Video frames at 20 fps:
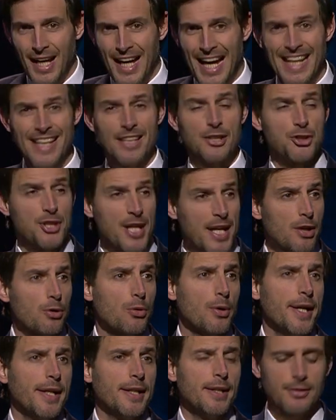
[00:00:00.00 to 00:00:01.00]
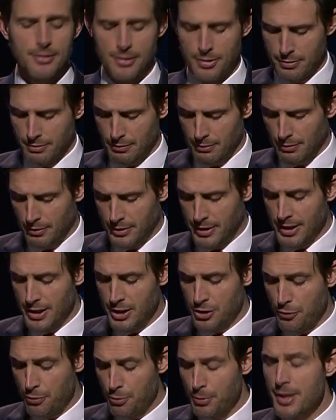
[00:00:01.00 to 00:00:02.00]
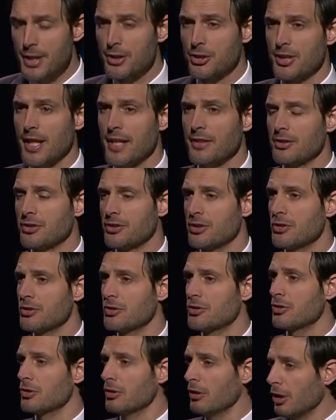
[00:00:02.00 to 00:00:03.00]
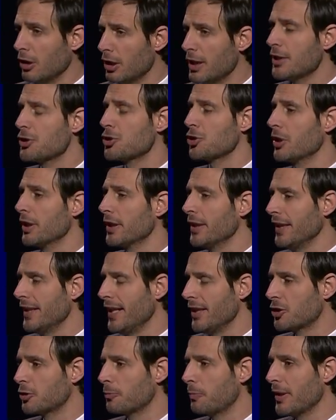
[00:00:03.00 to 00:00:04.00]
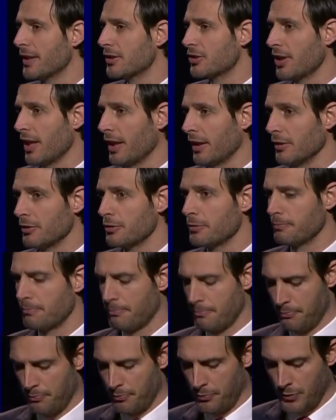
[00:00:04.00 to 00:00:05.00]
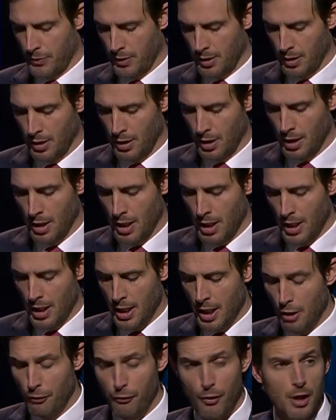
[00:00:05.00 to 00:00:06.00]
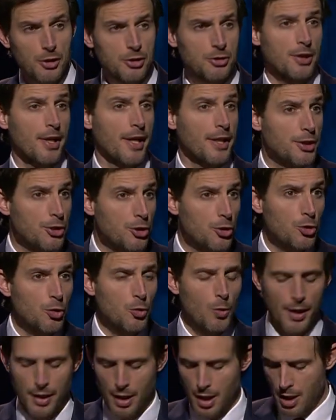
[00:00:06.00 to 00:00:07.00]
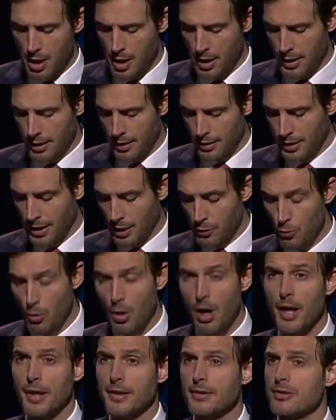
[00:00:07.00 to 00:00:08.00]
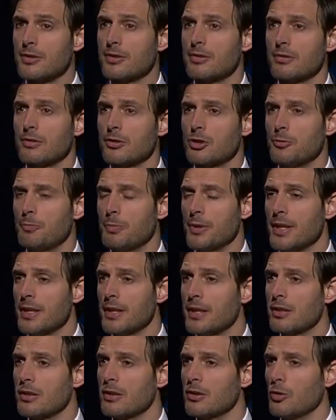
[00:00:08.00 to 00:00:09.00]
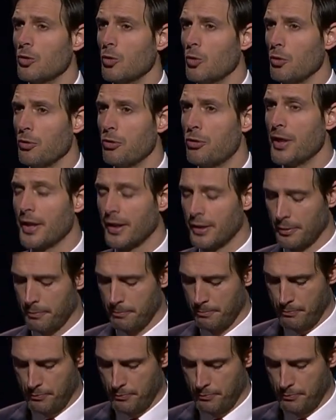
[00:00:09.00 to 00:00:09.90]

And it generated these three sentences literally in a split second, faster than you and I can write, speak, or think.